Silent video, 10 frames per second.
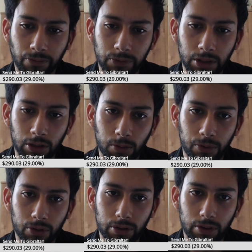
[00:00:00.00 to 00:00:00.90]
And
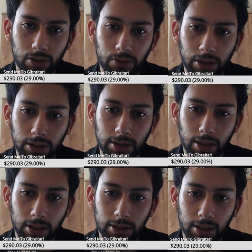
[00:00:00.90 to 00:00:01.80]
computer agrees,
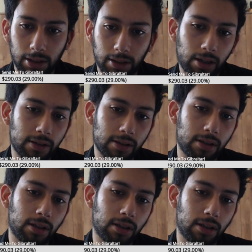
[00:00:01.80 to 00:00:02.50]
takes, knight takes.